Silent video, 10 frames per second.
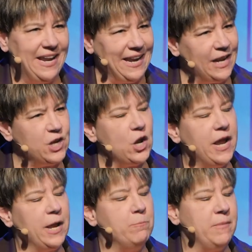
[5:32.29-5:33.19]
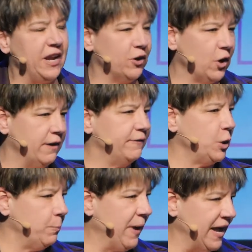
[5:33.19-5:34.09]
in a manner of
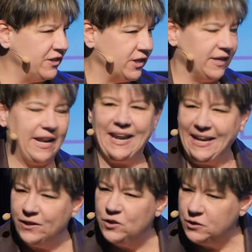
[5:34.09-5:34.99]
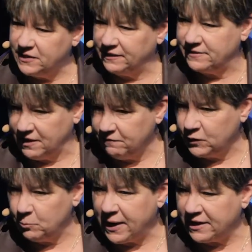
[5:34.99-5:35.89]
compassion and using self
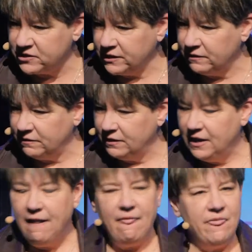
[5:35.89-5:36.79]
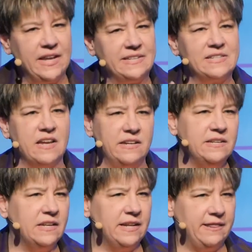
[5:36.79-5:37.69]
compassion, then
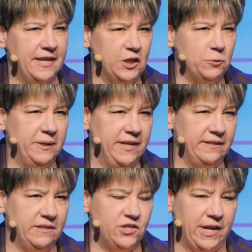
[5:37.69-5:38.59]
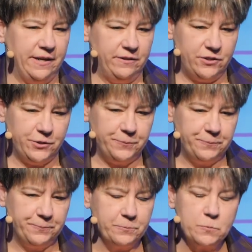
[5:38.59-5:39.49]
suddenly things begin to change.
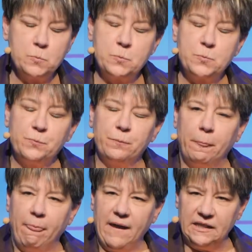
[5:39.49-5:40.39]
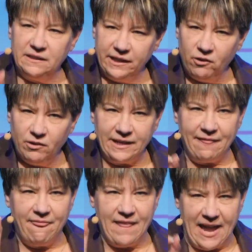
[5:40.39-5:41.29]
And literally,
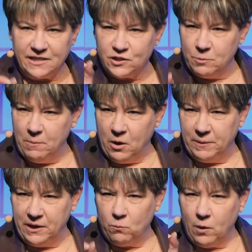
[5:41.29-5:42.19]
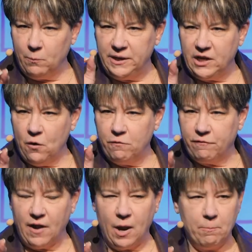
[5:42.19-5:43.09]
that's the moment when we go
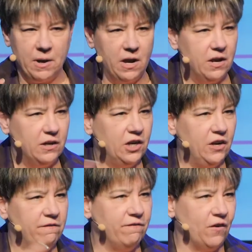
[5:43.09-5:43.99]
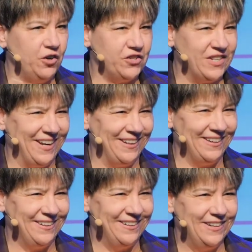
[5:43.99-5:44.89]
from conversing
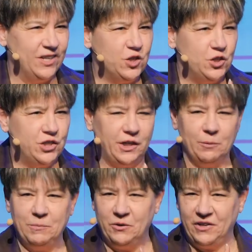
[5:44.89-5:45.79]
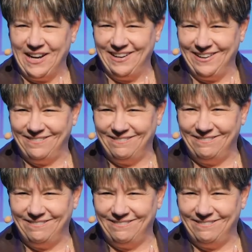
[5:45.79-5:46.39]
to communicating.